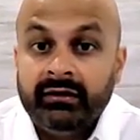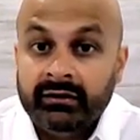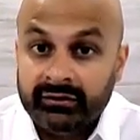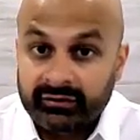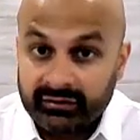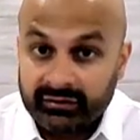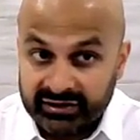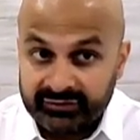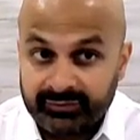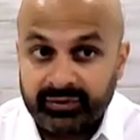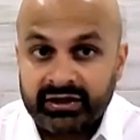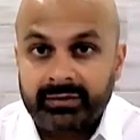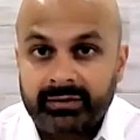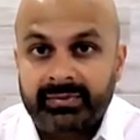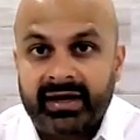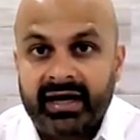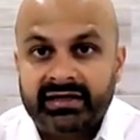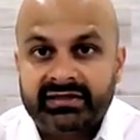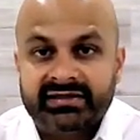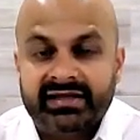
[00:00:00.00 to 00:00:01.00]
So let's bring it
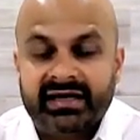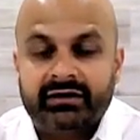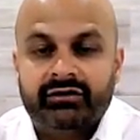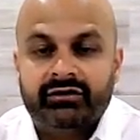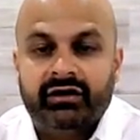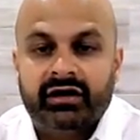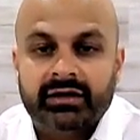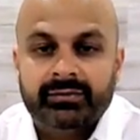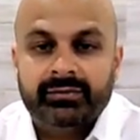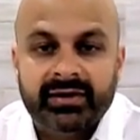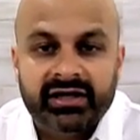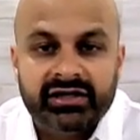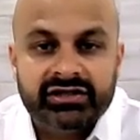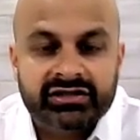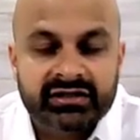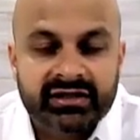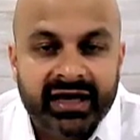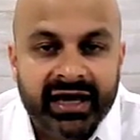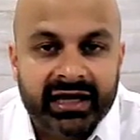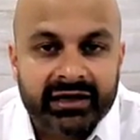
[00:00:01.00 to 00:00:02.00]
back to that chronic
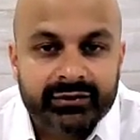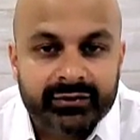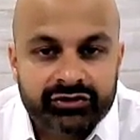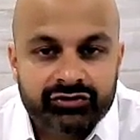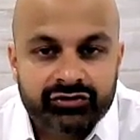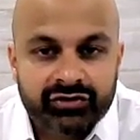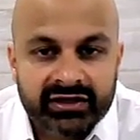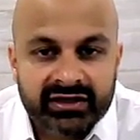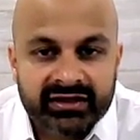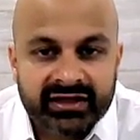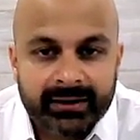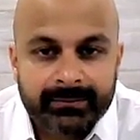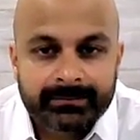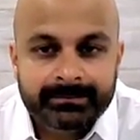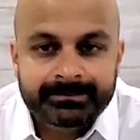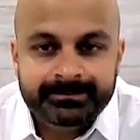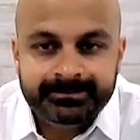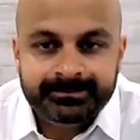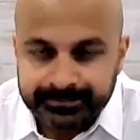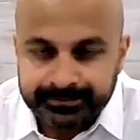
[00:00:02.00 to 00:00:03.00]
patient. How do we treat
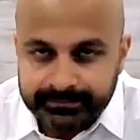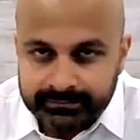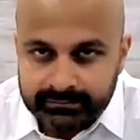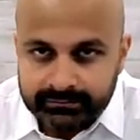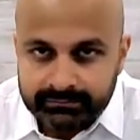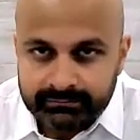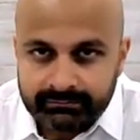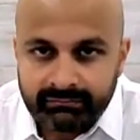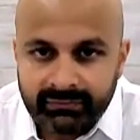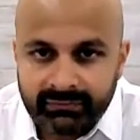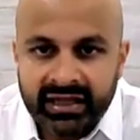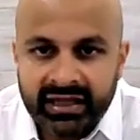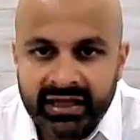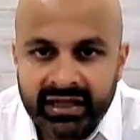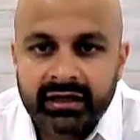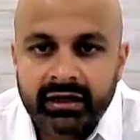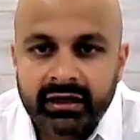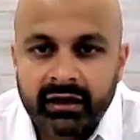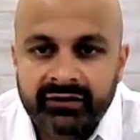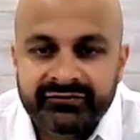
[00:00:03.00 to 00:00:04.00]
them?
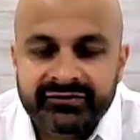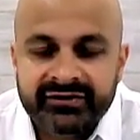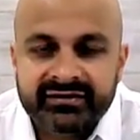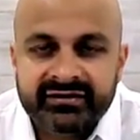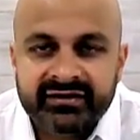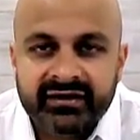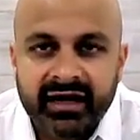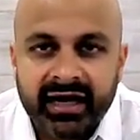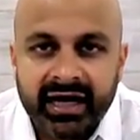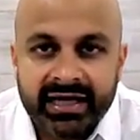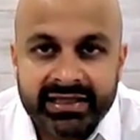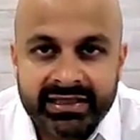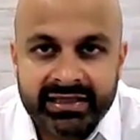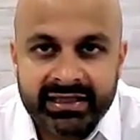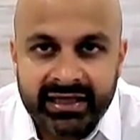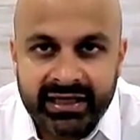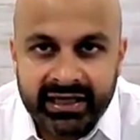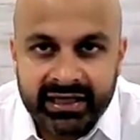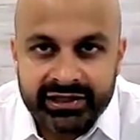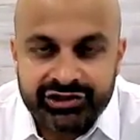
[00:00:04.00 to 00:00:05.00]
In office, eyelid
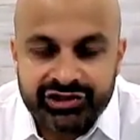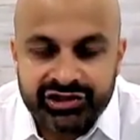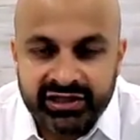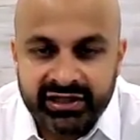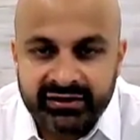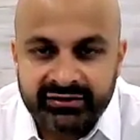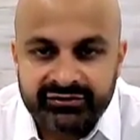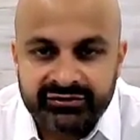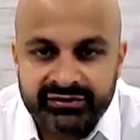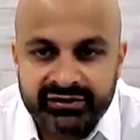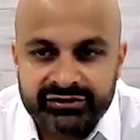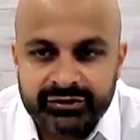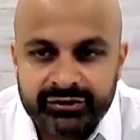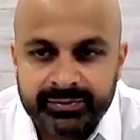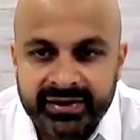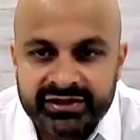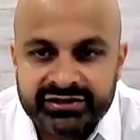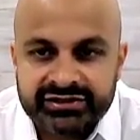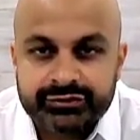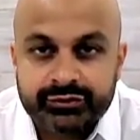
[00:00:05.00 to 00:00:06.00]
hygiene. So these are
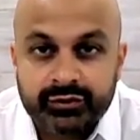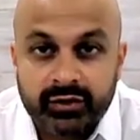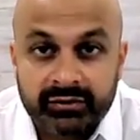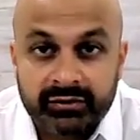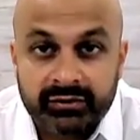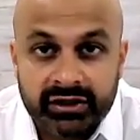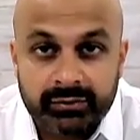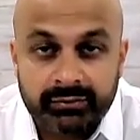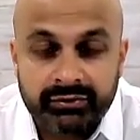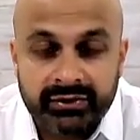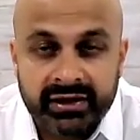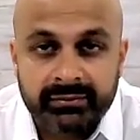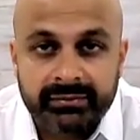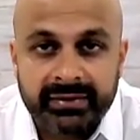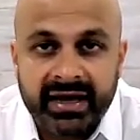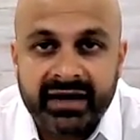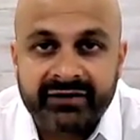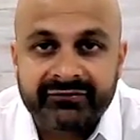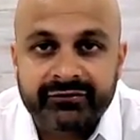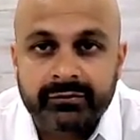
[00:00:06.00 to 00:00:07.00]
patients where I'm going to bring
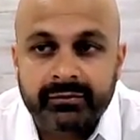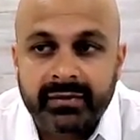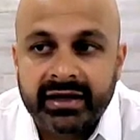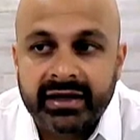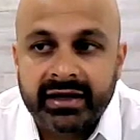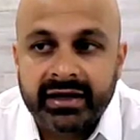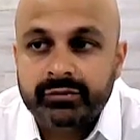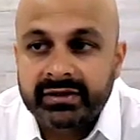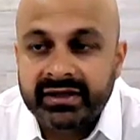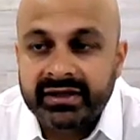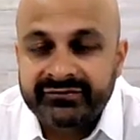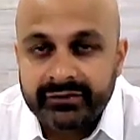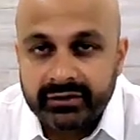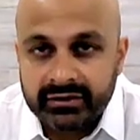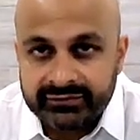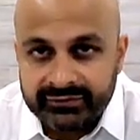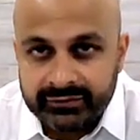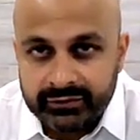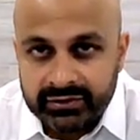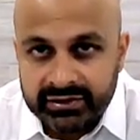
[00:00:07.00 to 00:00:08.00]
back for
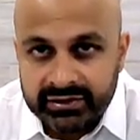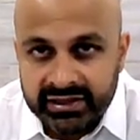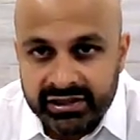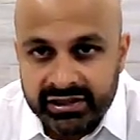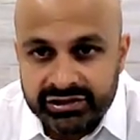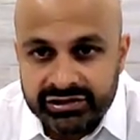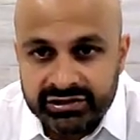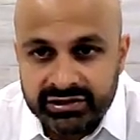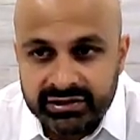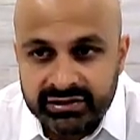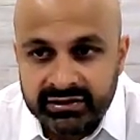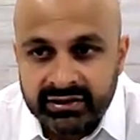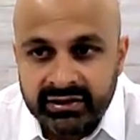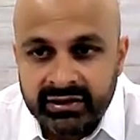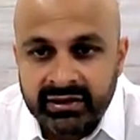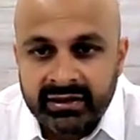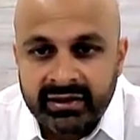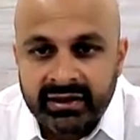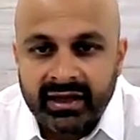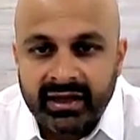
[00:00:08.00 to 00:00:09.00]
exfoliation.
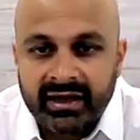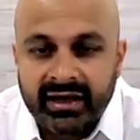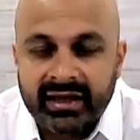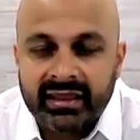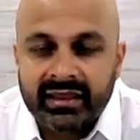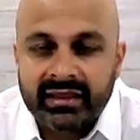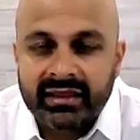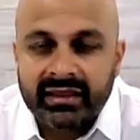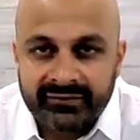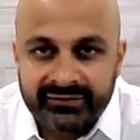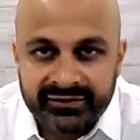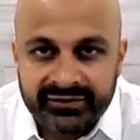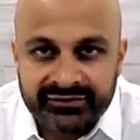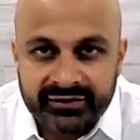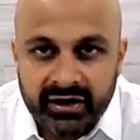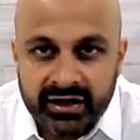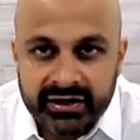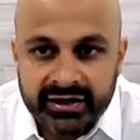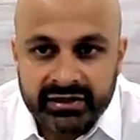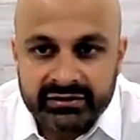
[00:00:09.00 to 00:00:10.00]
I love the
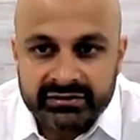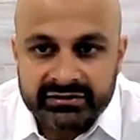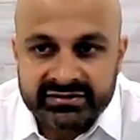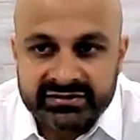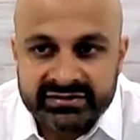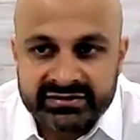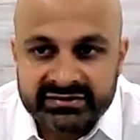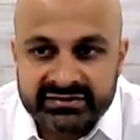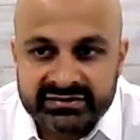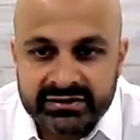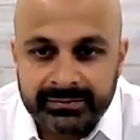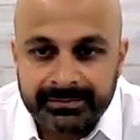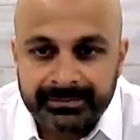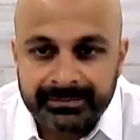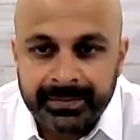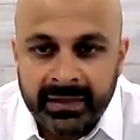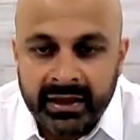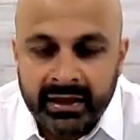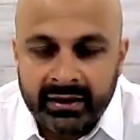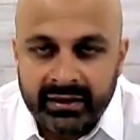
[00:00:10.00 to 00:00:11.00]
zocular system.